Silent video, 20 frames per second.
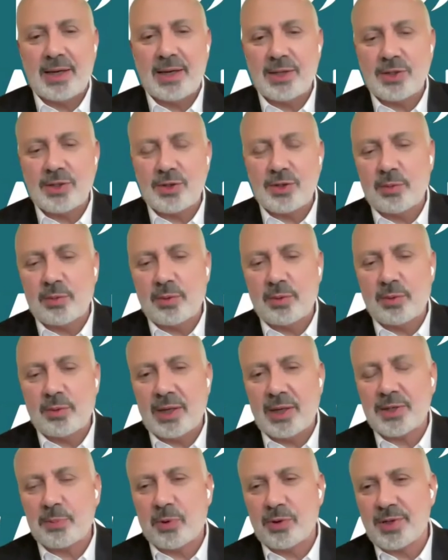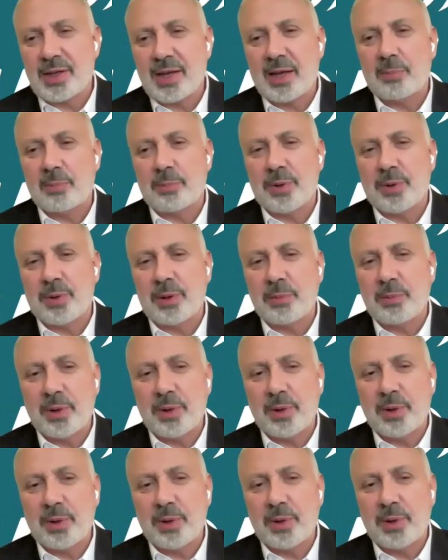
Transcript: is doing a small-scale PPP